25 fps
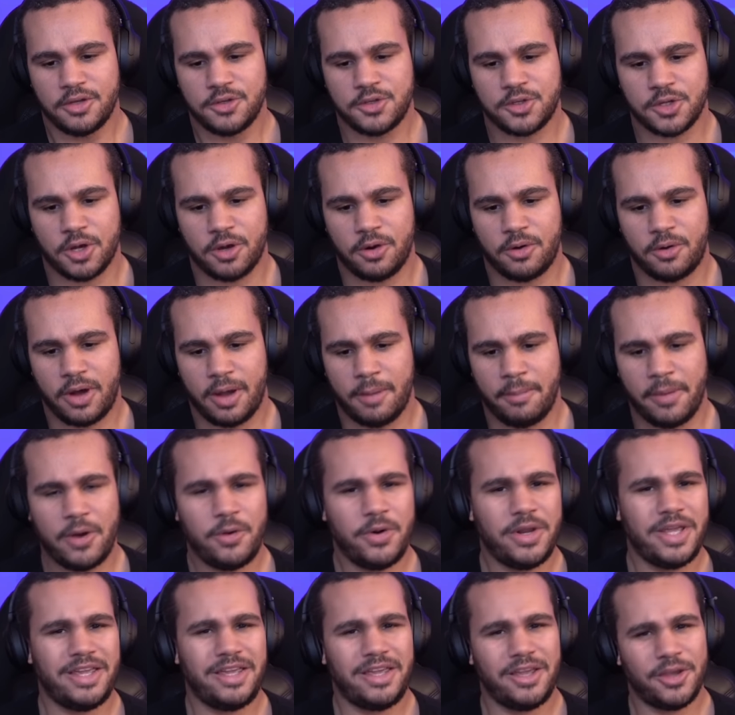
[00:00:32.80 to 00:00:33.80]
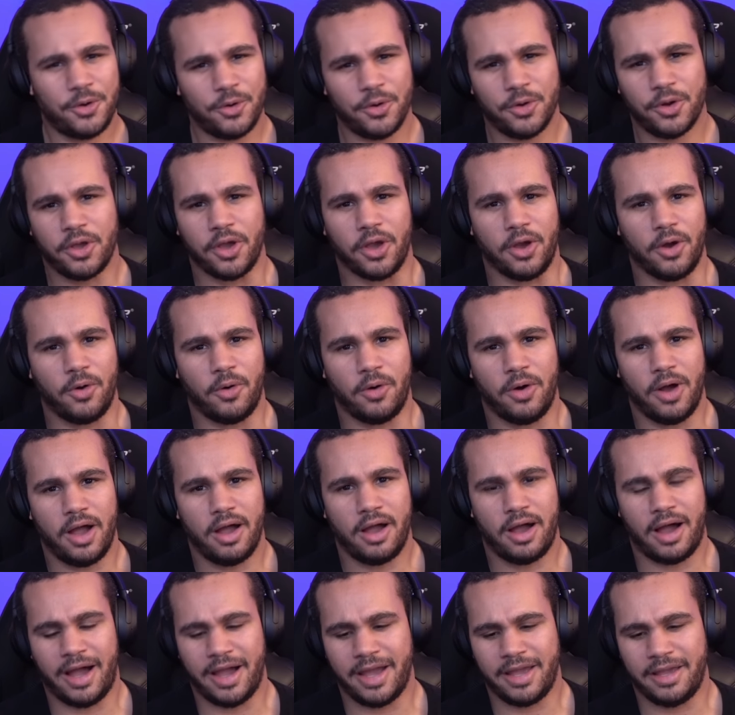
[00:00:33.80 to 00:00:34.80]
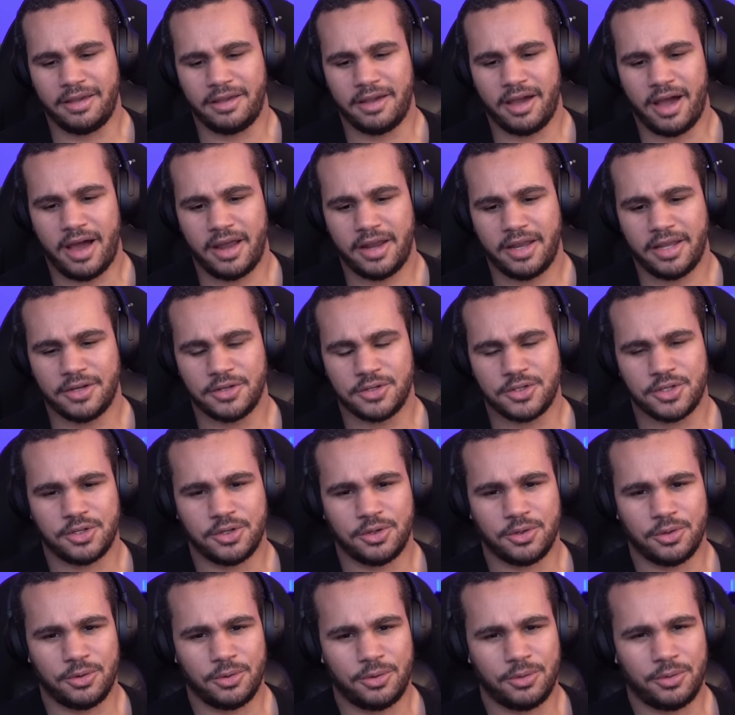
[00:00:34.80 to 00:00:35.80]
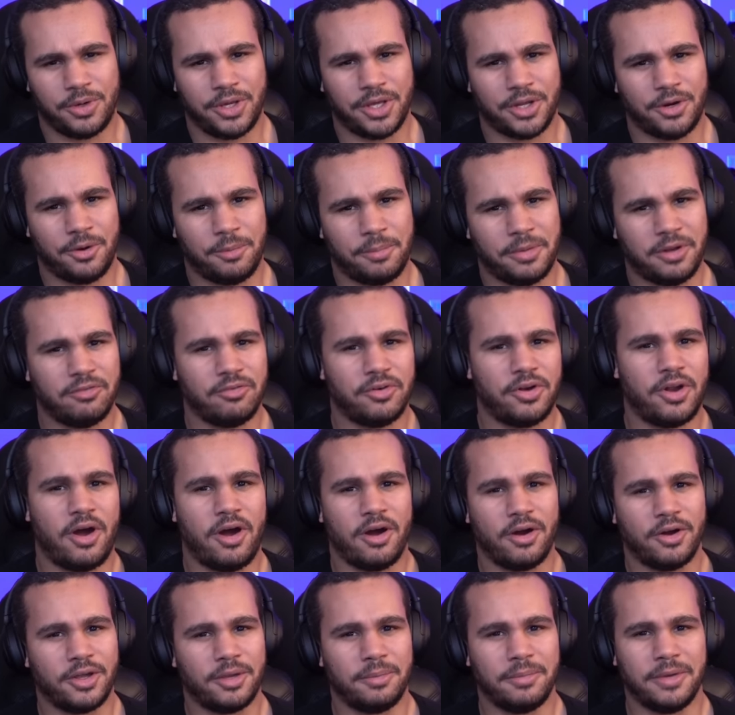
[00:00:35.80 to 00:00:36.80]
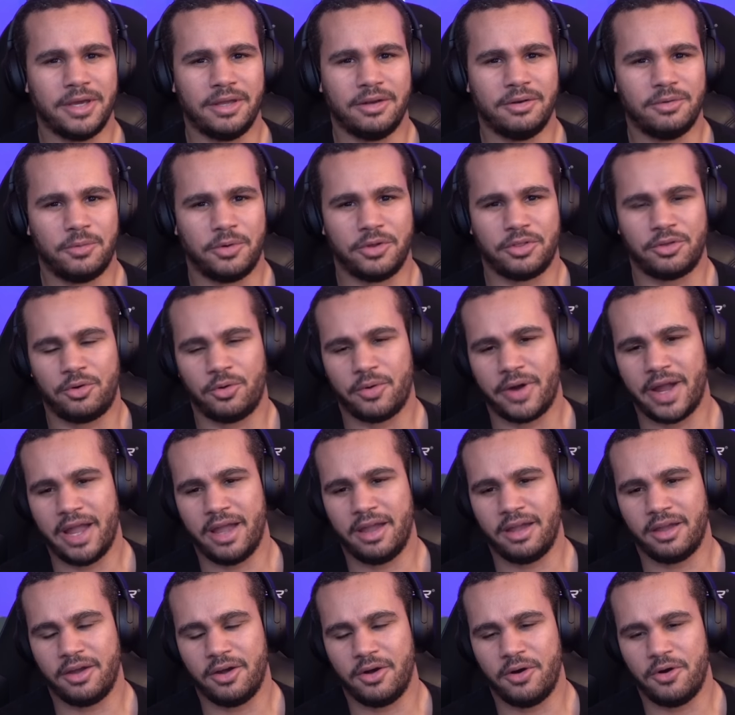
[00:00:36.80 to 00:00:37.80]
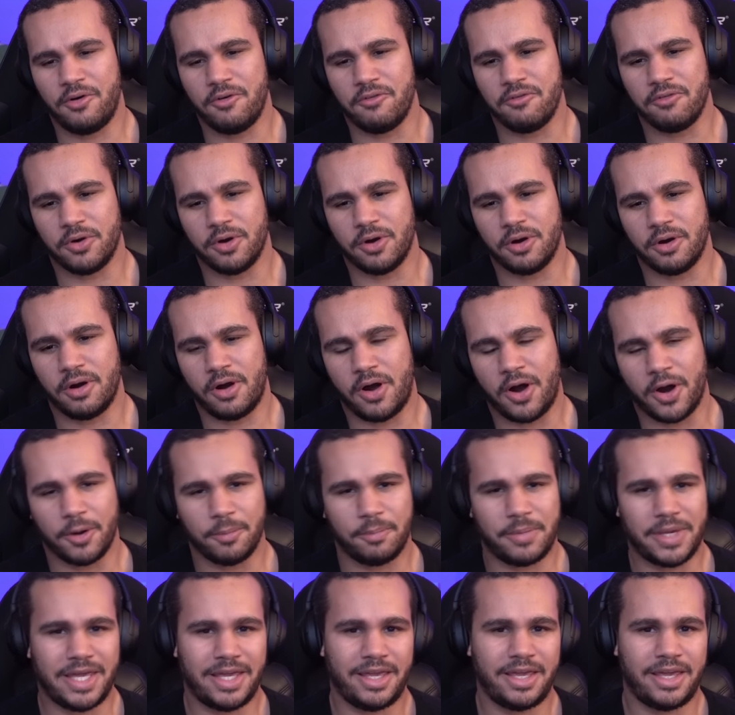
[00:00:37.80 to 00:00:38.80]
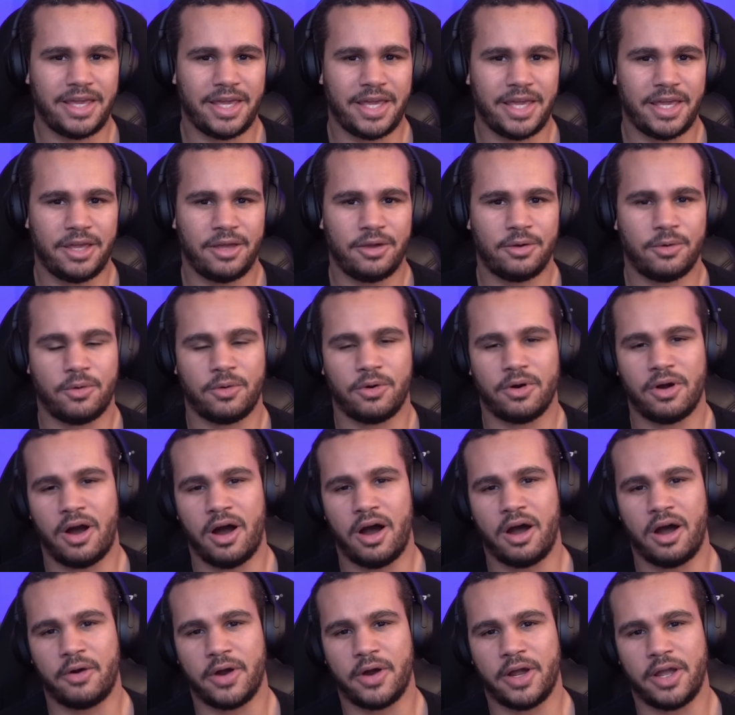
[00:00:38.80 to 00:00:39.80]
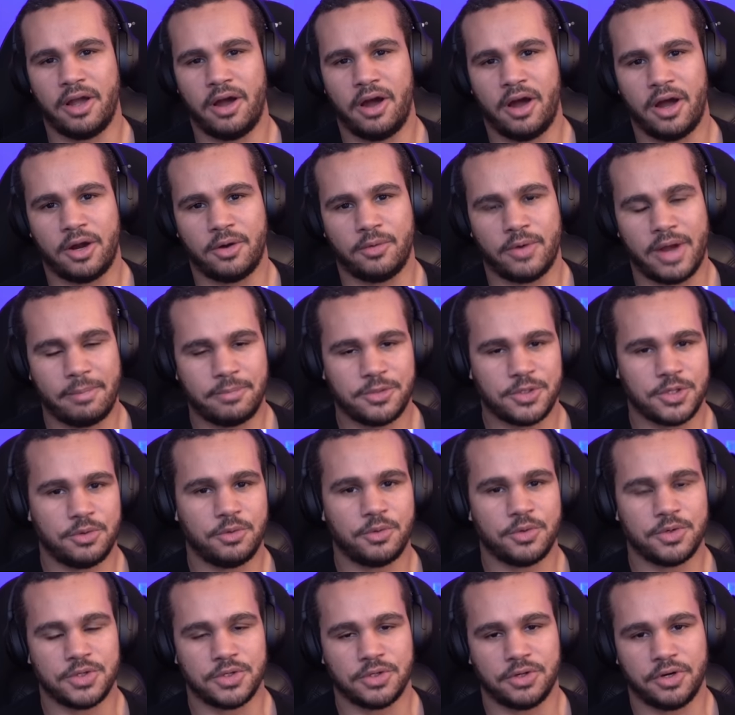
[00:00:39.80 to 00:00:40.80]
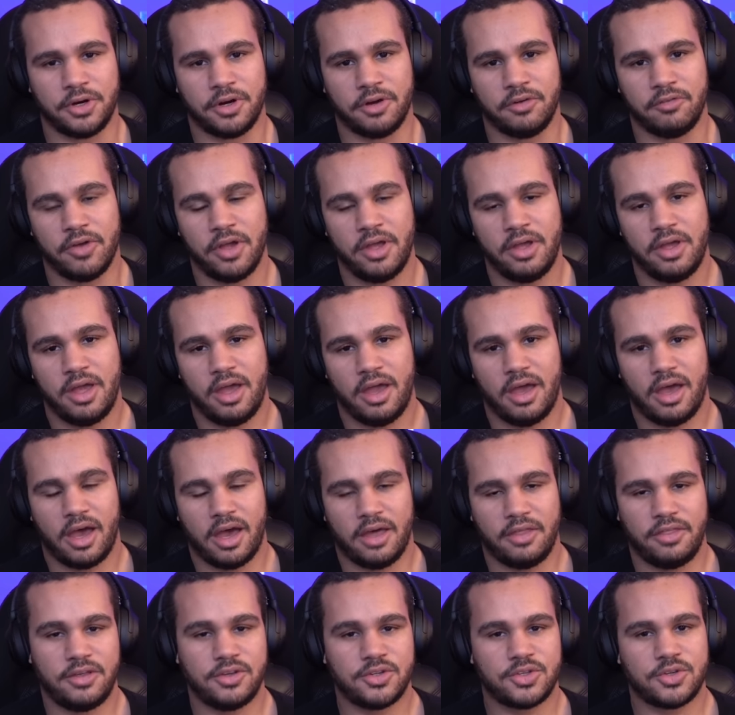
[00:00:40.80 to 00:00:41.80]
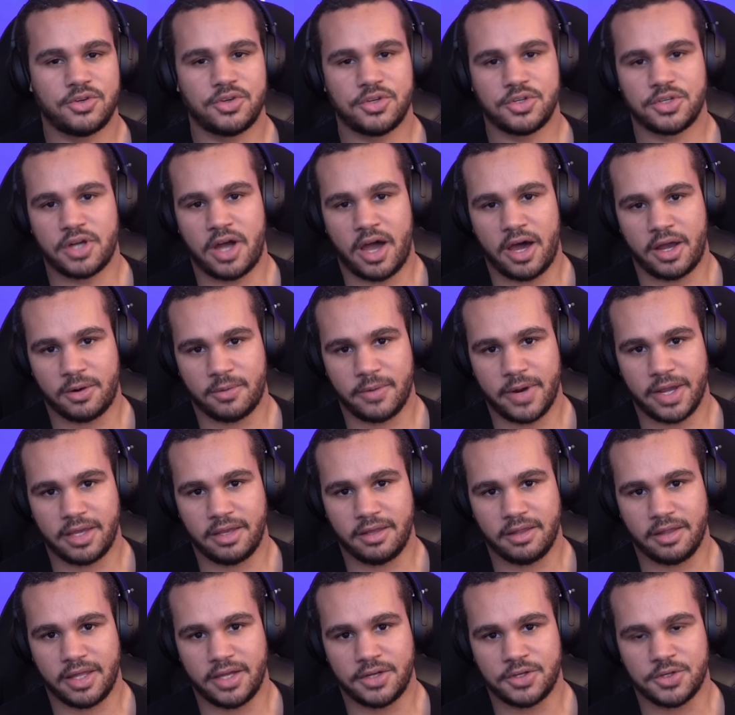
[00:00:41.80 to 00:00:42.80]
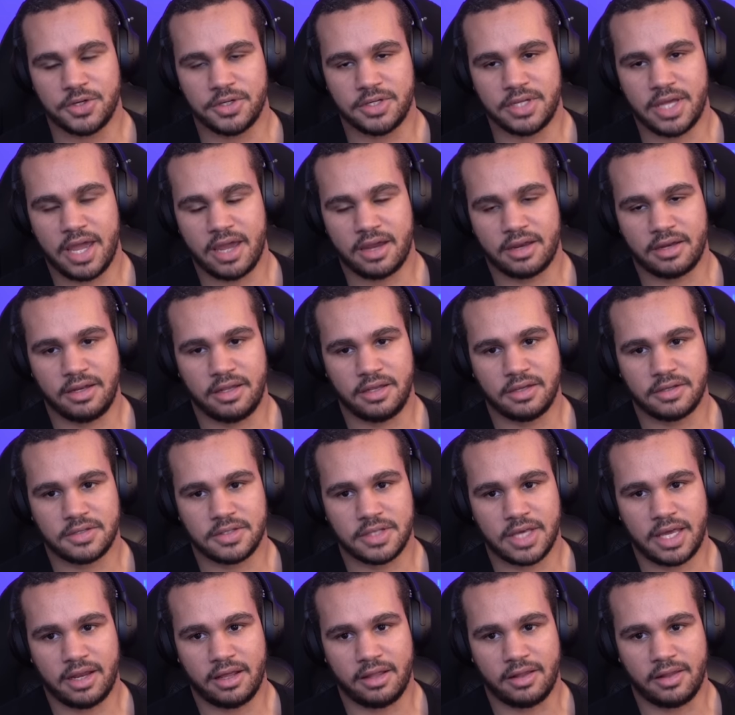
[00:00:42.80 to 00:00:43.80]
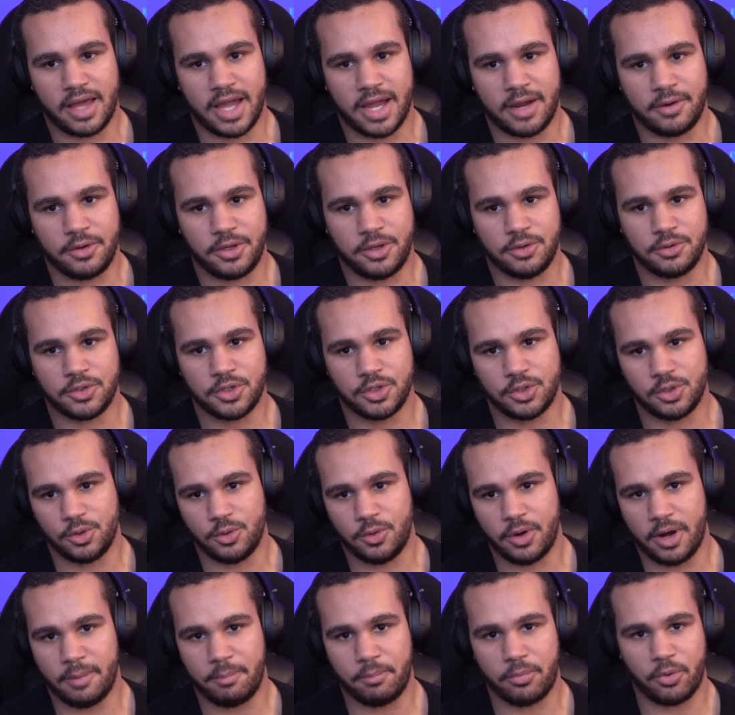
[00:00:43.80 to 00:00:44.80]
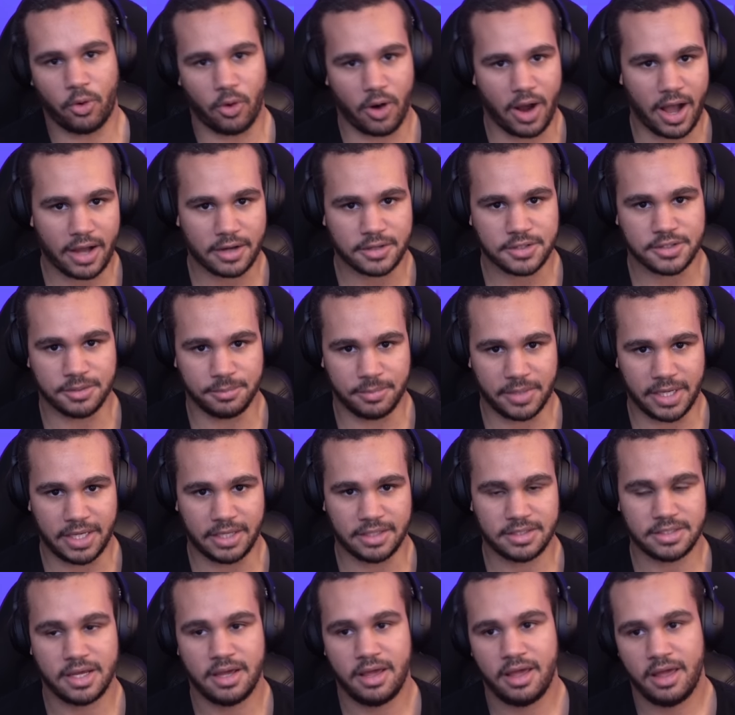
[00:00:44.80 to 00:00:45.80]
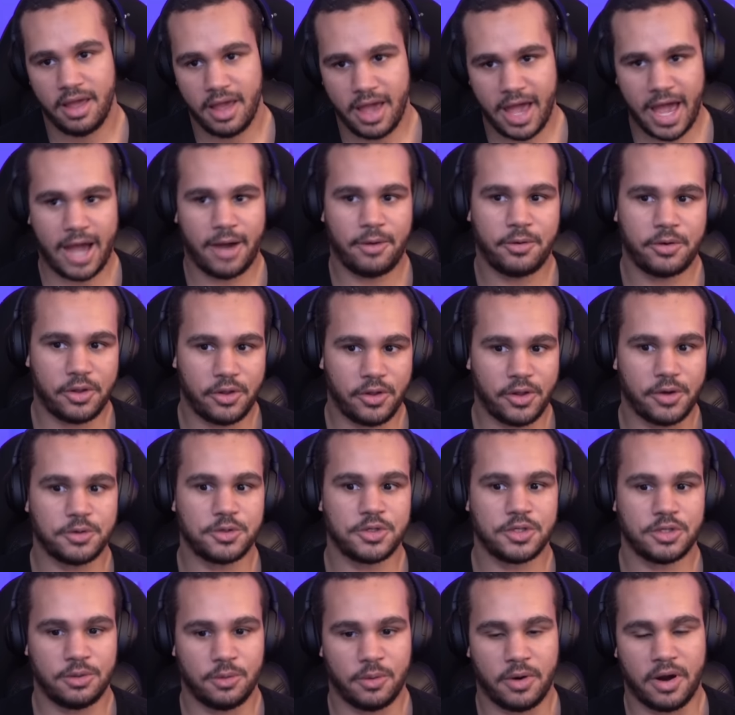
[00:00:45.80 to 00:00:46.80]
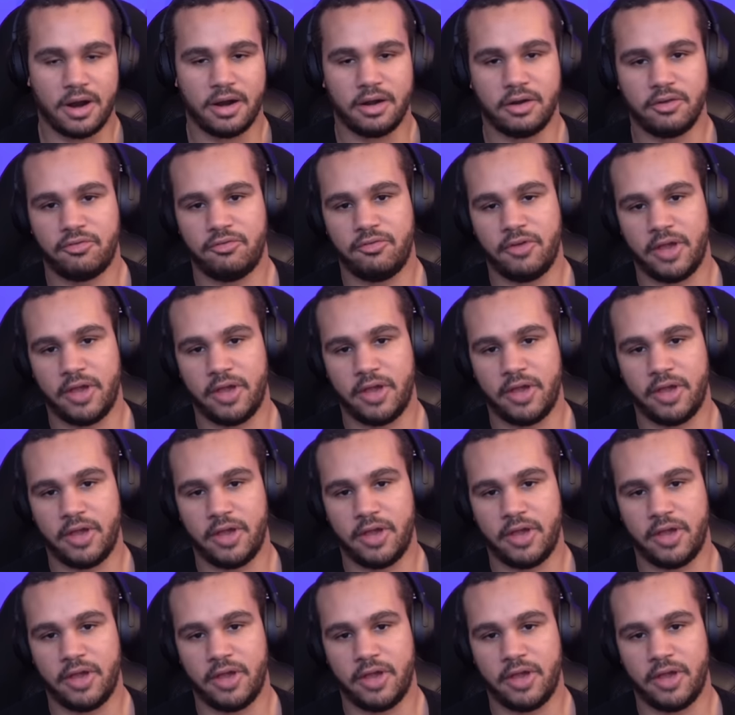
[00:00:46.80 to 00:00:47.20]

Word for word: So about a year ago, I got into you know a bit of an argument with Greg over RPE or RIR reps in reserve. Uh, these are just auto regulation techniques that allow you to approximate how close you are to